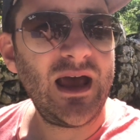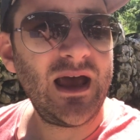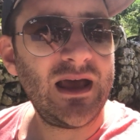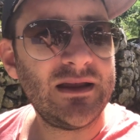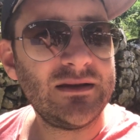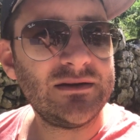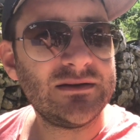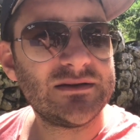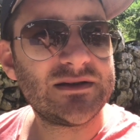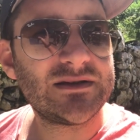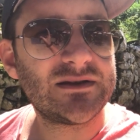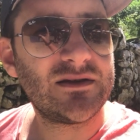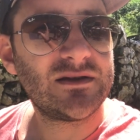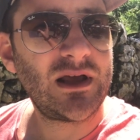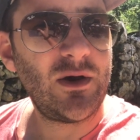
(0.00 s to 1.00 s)
And
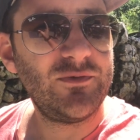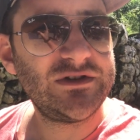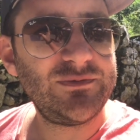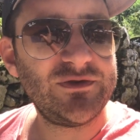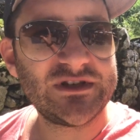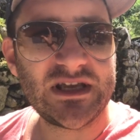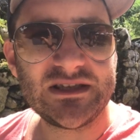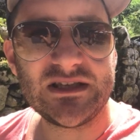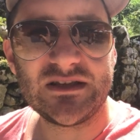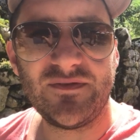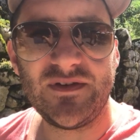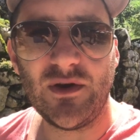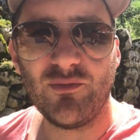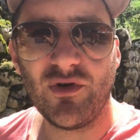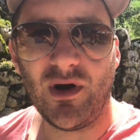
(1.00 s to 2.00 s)
that obviously presented a
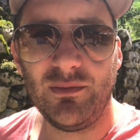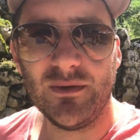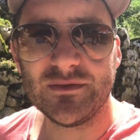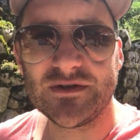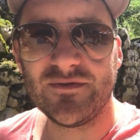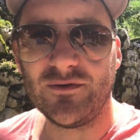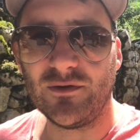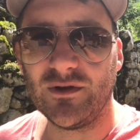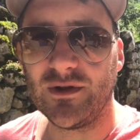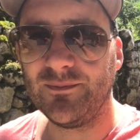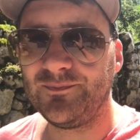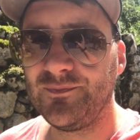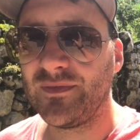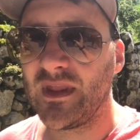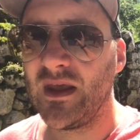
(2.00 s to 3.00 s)
few problems for
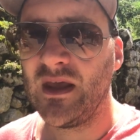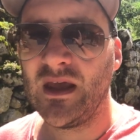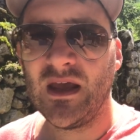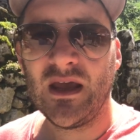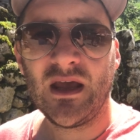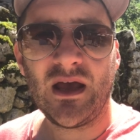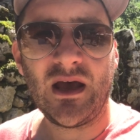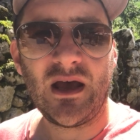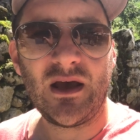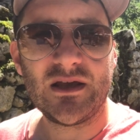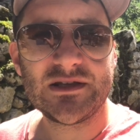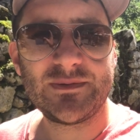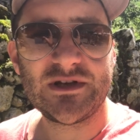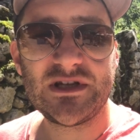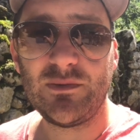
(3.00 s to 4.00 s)
them,
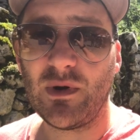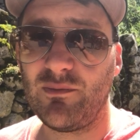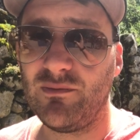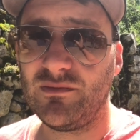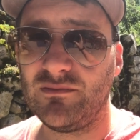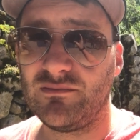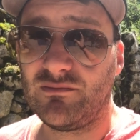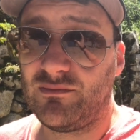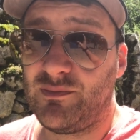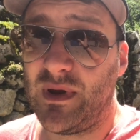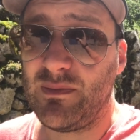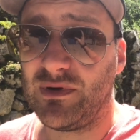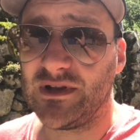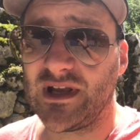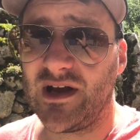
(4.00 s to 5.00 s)
especially when
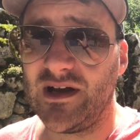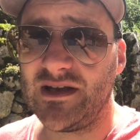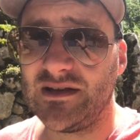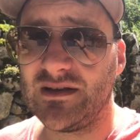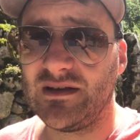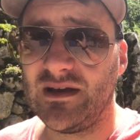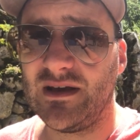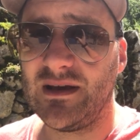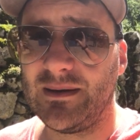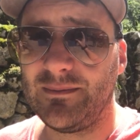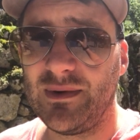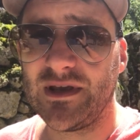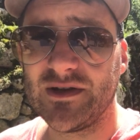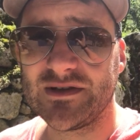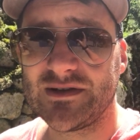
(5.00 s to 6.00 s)
people died,
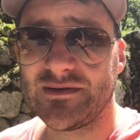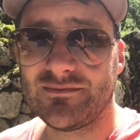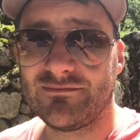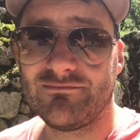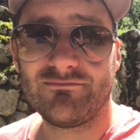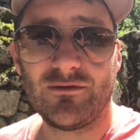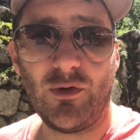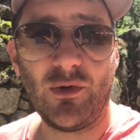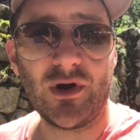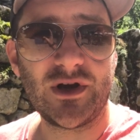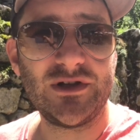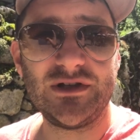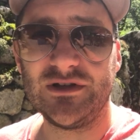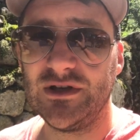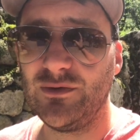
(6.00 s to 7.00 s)
because what
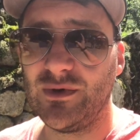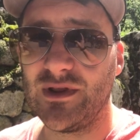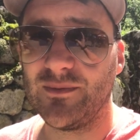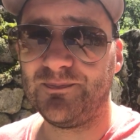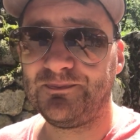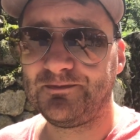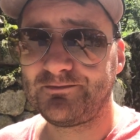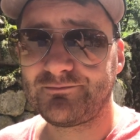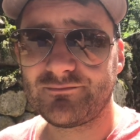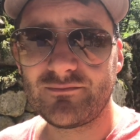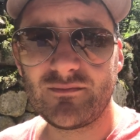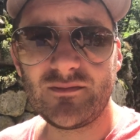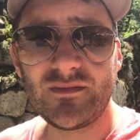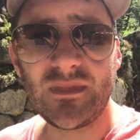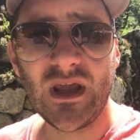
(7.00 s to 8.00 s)
could you do with them?
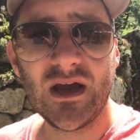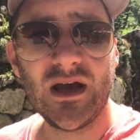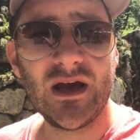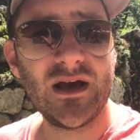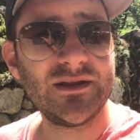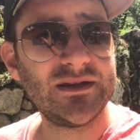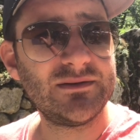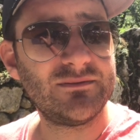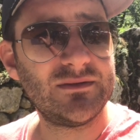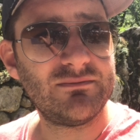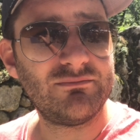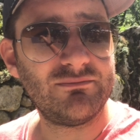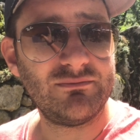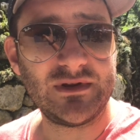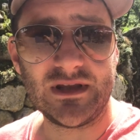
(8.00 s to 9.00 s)

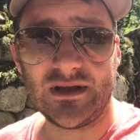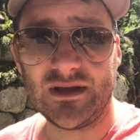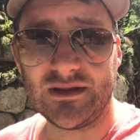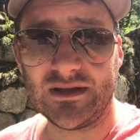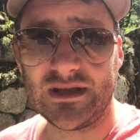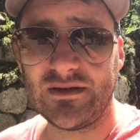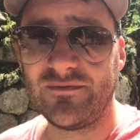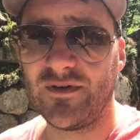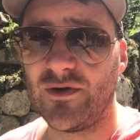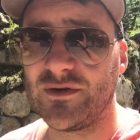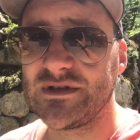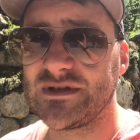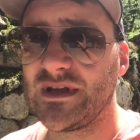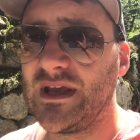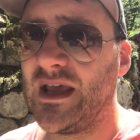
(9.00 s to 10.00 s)
The dead
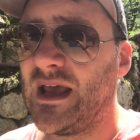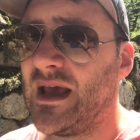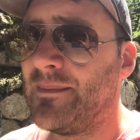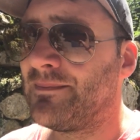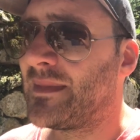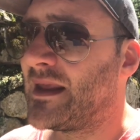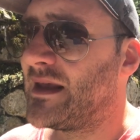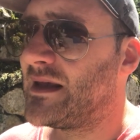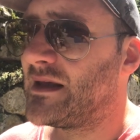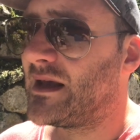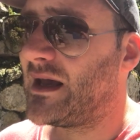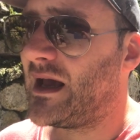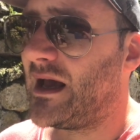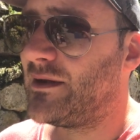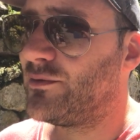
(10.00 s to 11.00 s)
folks.
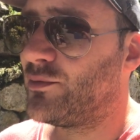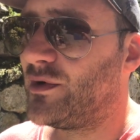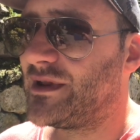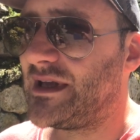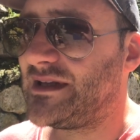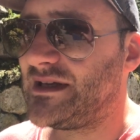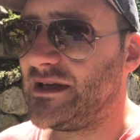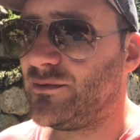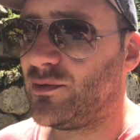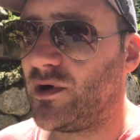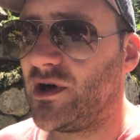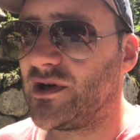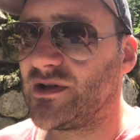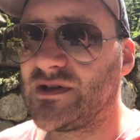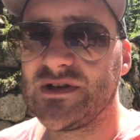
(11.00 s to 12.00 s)
And what they did
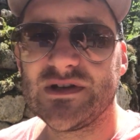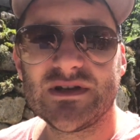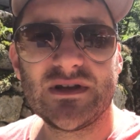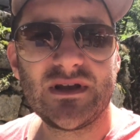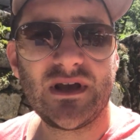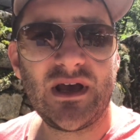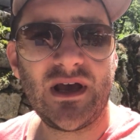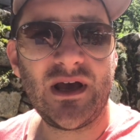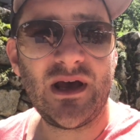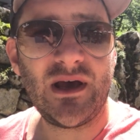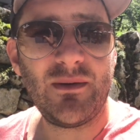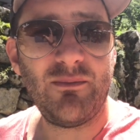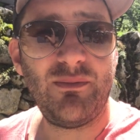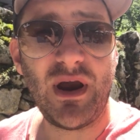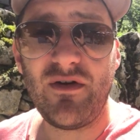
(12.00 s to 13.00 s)
was
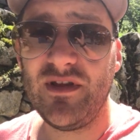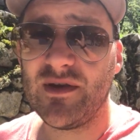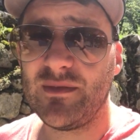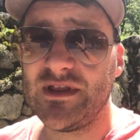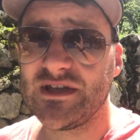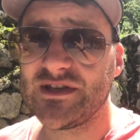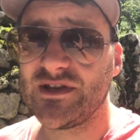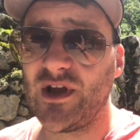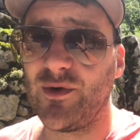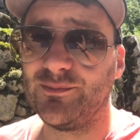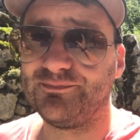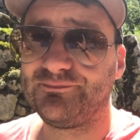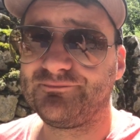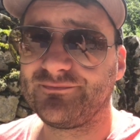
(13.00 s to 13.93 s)
bury them in the snow,